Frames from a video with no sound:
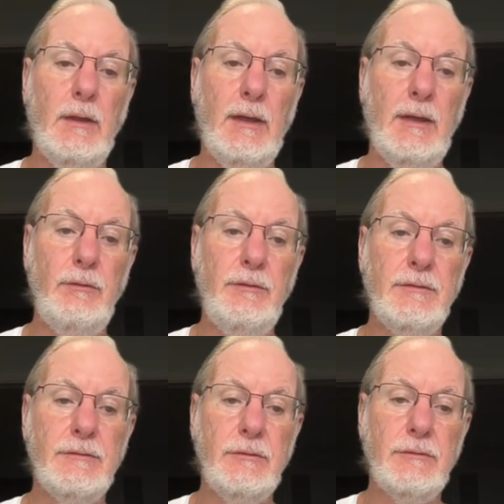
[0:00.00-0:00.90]
at a
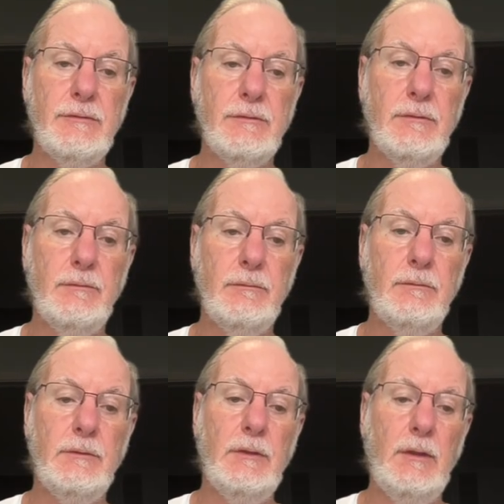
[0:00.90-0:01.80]
distance
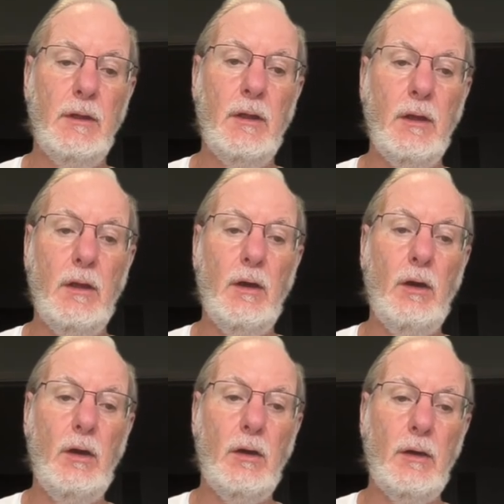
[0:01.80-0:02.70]

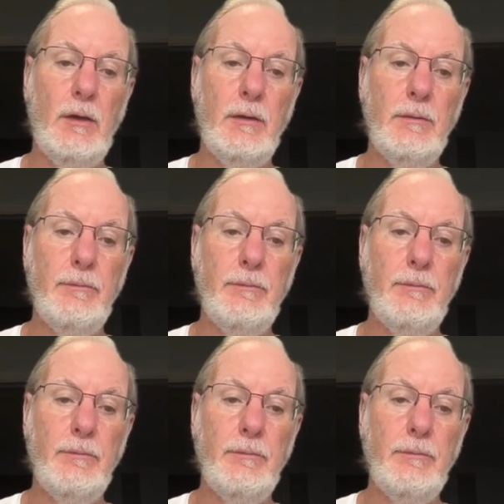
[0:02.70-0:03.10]
R.